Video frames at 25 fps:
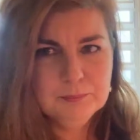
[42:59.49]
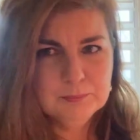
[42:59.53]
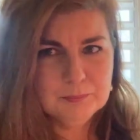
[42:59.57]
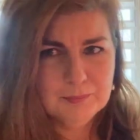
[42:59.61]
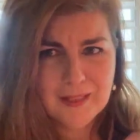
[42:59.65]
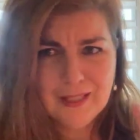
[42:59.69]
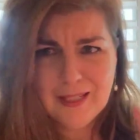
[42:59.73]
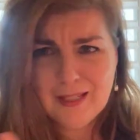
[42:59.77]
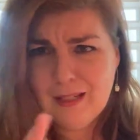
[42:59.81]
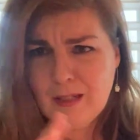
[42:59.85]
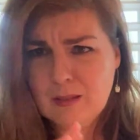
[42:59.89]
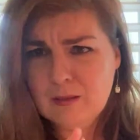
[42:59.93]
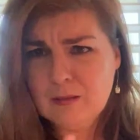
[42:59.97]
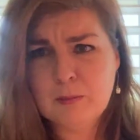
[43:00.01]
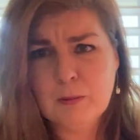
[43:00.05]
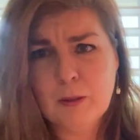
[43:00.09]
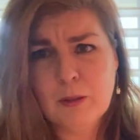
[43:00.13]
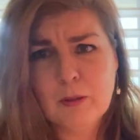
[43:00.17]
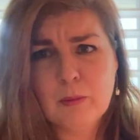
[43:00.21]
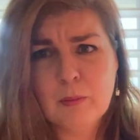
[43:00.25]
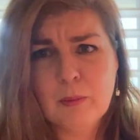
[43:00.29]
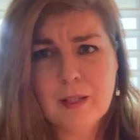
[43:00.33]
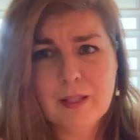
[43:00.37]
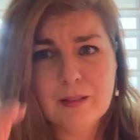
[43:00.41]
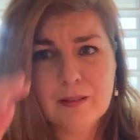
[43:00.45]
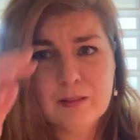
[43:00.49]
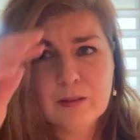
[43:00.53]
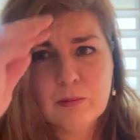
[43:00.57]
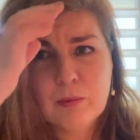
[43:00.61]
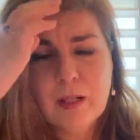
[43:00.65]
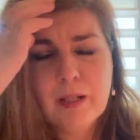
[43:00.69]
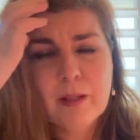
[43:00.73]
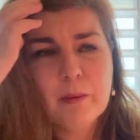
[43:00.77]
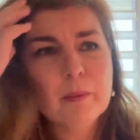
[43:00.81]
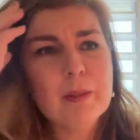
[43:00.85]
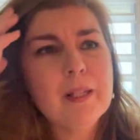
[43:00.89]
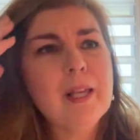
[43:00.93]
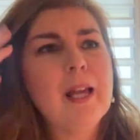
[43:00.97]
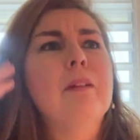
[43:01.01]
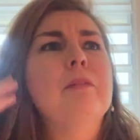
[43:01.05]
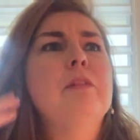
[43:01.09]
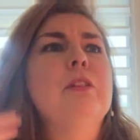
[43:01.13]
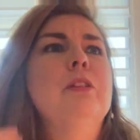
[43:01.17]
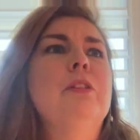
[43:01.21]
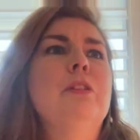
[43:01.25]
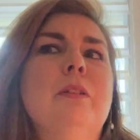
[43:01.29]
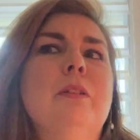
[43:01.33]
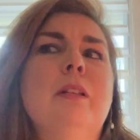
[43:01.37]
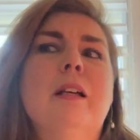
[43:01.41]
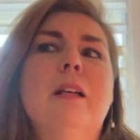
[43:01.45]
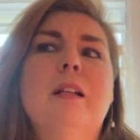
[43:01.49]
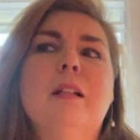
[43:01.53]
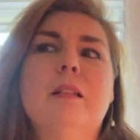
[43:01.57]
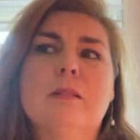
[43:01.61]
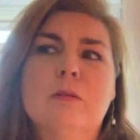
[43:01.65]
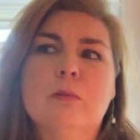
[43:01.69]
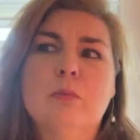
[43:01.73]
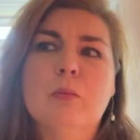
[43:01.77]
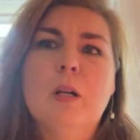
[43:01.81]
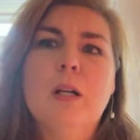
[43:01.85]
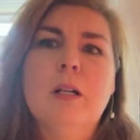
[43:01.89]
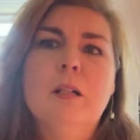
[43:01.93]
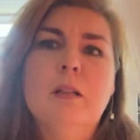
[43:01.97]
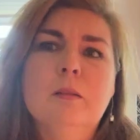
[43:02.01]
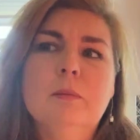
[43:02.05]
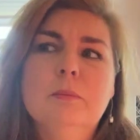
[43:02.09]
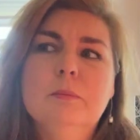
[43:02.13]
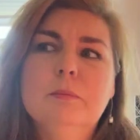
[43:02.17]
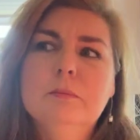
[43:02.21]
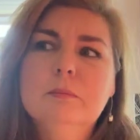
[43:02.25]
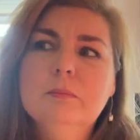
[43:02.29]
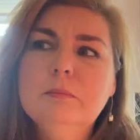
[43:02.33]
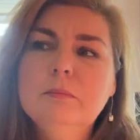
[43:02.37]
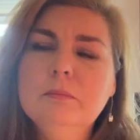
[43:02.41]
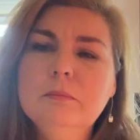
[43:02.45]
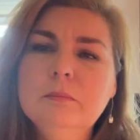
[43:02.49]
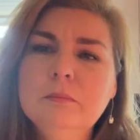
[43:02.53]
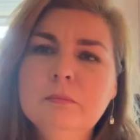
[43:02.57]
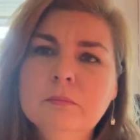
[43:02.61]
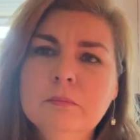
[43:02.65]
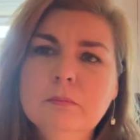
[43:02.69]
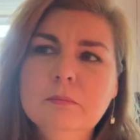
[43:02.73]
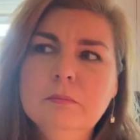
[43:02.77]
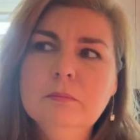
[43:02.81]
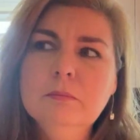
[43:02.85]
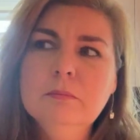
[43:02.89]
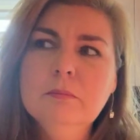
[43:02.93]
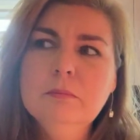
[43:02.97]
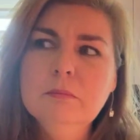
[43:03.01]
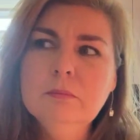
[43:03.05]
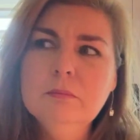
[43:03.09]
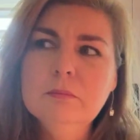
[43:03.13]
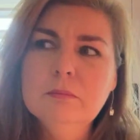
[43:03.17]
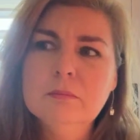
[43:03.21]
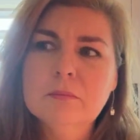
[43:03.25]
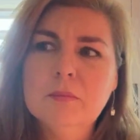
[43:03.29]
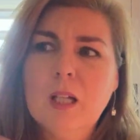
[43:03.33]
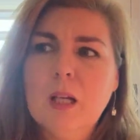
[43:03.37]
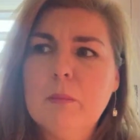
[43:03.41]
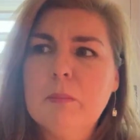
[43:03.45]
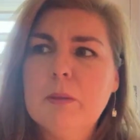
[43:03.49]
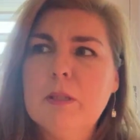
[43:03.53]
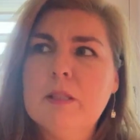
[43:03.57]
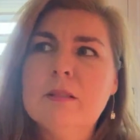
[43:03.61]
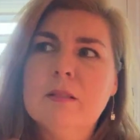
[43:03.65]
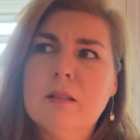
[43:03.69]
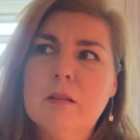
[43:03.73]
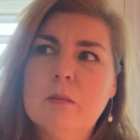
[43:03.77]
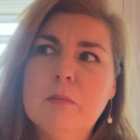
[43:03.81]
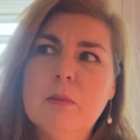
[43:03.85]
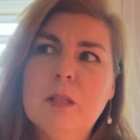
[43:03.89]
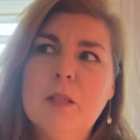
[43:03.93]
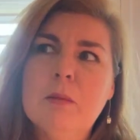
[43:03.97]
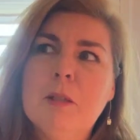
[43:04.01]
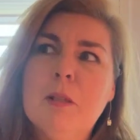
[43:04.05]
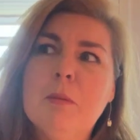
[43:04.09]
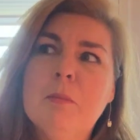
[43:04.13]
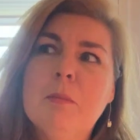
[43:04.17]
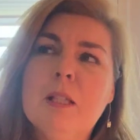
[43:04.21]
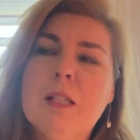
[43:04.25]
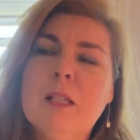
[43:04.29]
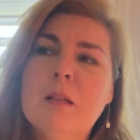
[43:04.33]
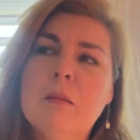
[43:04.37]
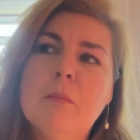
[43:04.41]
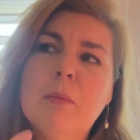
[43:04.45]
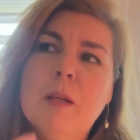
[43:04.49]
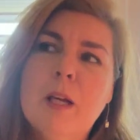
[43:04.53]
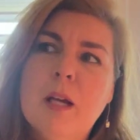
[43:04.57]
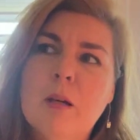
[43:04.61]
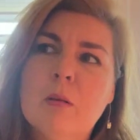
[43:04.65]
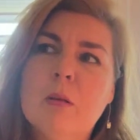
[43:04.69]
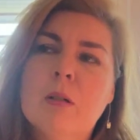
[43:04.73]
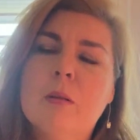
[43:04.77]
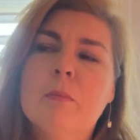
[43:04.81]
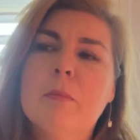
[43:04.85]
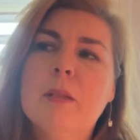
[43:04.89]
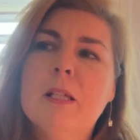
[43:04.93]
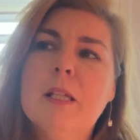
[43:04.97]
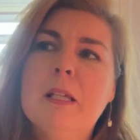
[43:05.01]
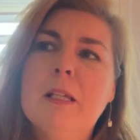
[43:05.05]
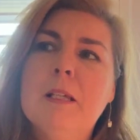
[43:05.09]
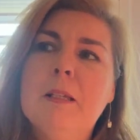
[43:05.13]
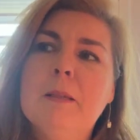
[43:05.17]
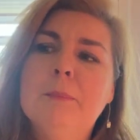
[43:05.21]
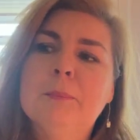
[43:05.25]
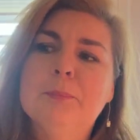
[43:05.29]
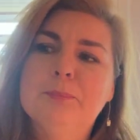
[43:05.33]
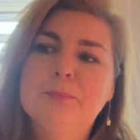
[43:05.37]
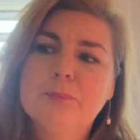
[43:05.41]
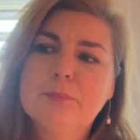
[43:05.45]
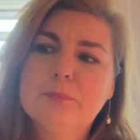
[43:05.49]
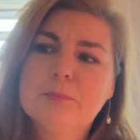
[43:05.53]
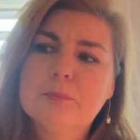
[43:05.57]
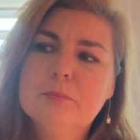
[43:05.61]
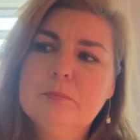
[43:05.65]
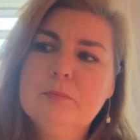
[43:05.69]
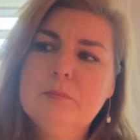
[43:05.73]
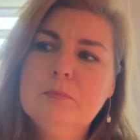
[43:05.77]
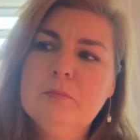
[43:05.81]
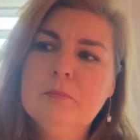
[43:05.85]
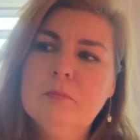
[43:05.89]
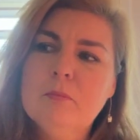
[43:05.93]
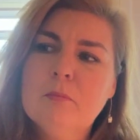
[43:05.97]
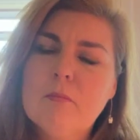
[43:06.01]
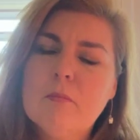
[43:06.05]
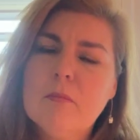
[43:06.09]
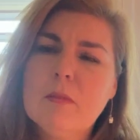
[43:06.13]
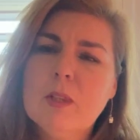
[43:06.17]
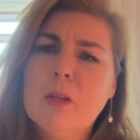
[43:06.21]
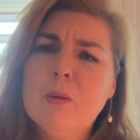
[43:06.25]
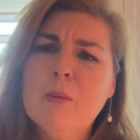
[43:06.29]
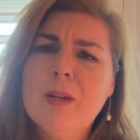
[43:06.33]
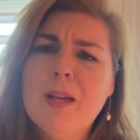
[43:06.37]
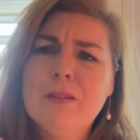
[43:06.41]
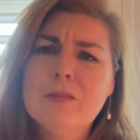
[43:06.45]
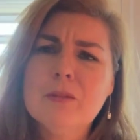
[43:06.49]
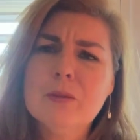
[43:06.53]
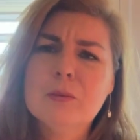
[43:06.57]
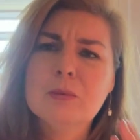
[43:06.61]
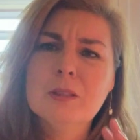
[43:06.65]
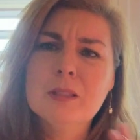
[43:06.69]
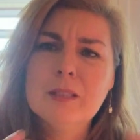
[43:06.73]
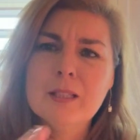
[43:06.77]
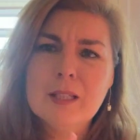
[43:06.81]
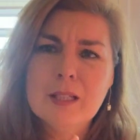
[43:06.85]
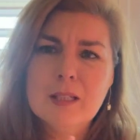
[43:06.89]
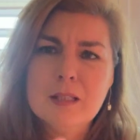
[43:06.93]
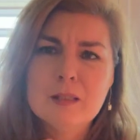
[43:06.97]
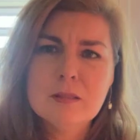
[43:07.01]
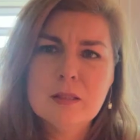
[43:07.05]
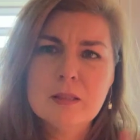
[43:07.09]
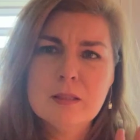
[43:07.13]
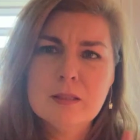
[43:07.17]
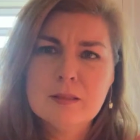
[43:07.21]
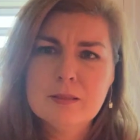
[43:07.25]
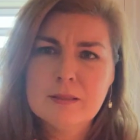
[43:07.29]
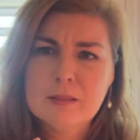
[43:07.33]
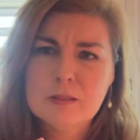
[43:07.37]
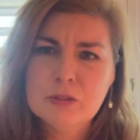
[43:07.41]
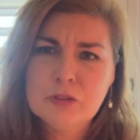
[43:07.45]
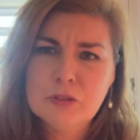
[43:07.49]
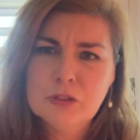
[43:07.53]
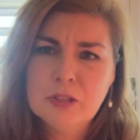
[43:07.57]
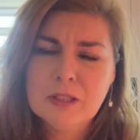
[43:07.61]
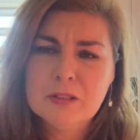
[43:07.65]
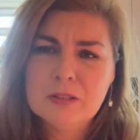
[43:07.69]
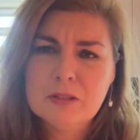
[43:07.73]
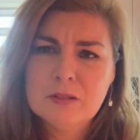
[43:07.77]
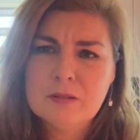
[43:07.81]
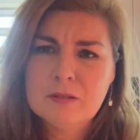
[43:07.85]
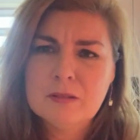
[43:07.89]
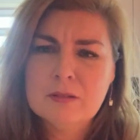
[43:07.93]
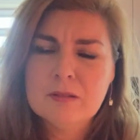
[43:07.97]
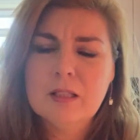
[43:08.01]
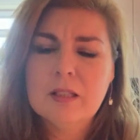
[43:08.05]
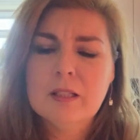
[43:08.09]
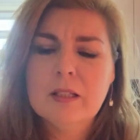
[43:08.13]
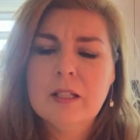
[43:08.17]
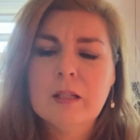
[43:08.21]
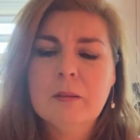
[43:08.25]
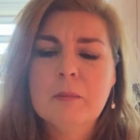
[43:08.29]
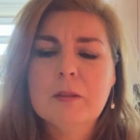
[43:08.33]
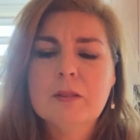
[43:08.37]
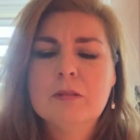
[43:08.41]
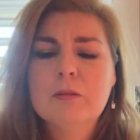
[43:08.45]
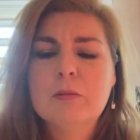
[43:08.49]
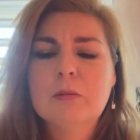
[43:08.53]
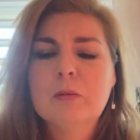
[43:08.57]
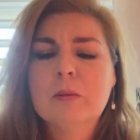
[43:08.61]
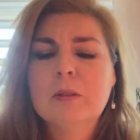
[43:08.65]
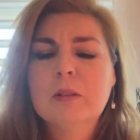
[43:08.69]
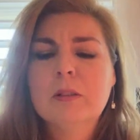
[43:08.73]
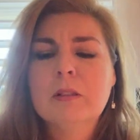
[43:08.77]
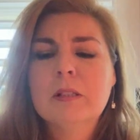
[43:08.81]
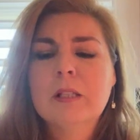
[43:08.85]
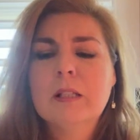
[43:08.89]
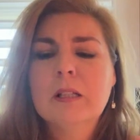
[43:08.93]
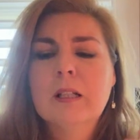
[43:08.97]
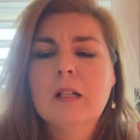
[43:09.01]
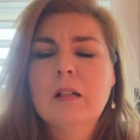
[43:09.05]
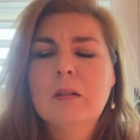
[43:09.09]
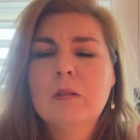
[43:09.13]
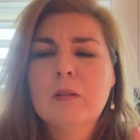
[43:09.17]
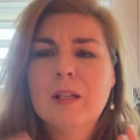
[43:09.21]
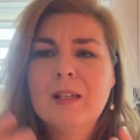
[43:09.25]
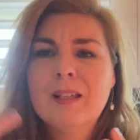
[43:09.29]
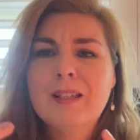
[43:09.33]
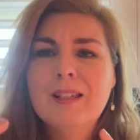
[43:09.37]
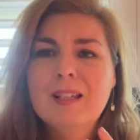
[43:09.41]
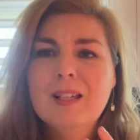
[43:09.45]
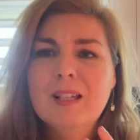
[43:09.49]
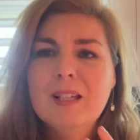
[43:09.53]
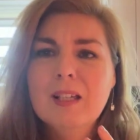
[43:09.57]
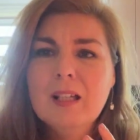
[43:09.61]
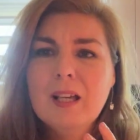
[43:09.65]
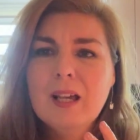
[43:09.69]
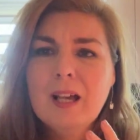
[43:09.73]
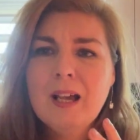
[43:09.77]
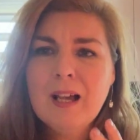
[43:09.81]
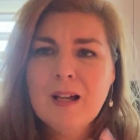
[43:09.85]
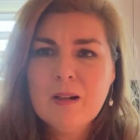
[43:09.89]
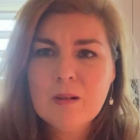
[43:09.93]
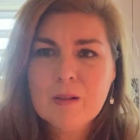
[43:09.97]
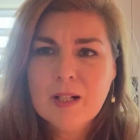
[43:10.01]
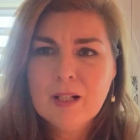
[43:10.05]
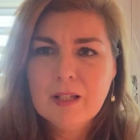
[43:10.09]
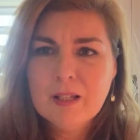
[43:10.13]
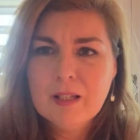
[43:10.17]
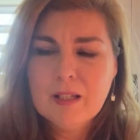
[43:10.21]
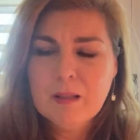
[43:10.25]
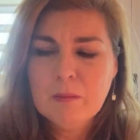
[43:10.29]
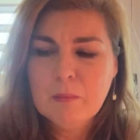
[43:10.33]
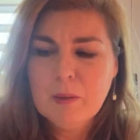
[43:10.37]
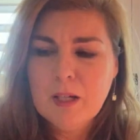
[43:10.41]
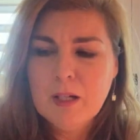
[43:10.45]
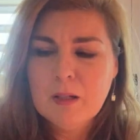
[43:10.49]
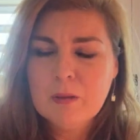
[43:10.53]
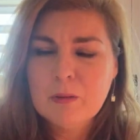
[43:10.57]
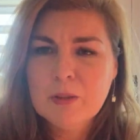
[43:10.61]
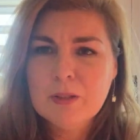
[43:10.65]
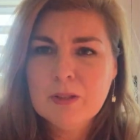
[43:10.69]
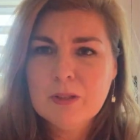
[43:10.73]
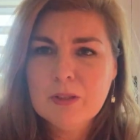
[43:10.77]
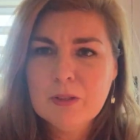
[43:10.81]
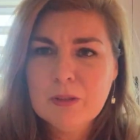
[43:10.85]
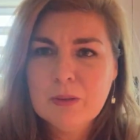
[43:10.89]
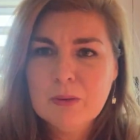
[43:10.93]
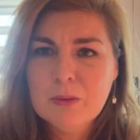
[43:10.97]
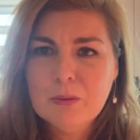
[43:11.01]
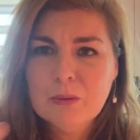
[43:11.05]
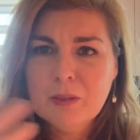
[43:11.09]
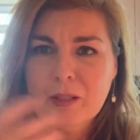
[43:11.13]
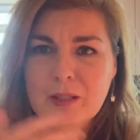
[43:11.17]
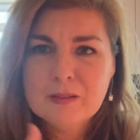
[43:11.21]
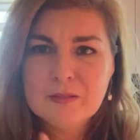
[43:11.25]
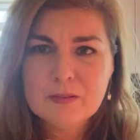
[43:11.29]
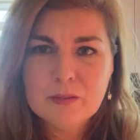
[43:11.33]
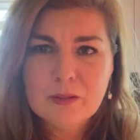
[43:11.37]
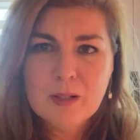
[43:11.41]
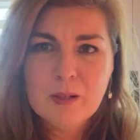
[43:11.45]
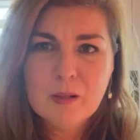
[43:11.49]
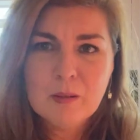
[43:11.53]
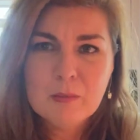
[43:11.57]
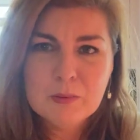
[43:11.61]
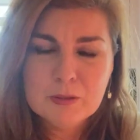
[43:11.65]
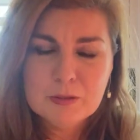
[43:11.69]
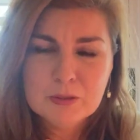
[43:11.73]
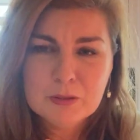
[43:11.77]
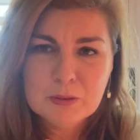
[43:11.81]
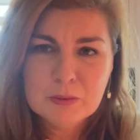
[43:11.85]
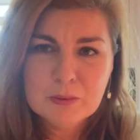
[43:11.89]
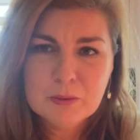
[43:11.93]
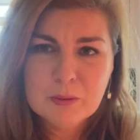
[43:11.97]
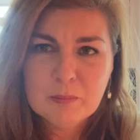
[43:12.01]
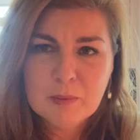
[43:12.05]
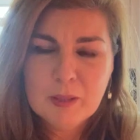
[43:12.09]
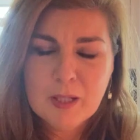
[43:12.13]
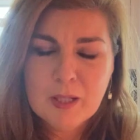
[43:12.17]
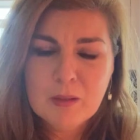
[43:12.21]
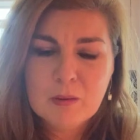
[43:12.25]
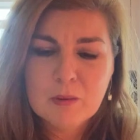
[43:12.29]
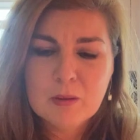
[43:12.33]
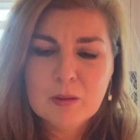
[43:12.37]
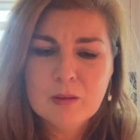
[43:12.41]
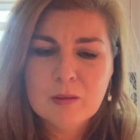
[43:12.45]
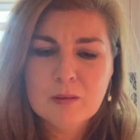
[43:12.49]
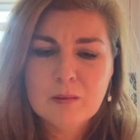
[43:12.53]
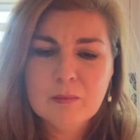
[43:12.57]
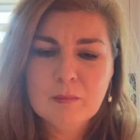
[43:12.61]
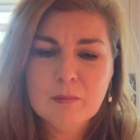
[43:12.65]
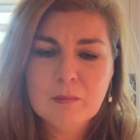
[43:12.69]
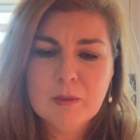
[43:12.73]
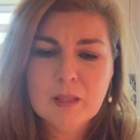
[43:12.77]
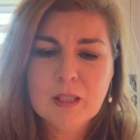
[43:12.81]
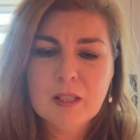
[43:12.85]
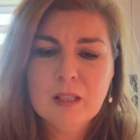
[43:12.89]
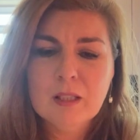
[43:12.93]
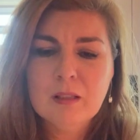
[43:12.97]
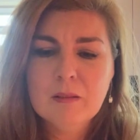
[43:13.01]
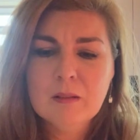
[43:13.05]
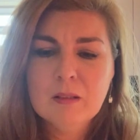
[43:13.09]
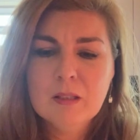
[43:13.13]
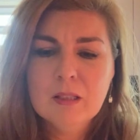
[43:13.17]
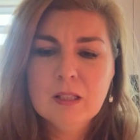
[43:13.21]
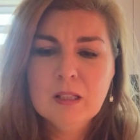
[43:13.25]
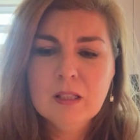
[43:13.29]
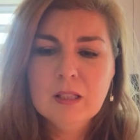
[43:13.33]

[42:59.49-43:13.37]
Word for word: And it goes both ways, right? We have to that as well. Not be so me, me, me, empower me. We have to really get into these exchanges and dynamics where we're looking at, okay, how can I empower you as you're helping to empower me?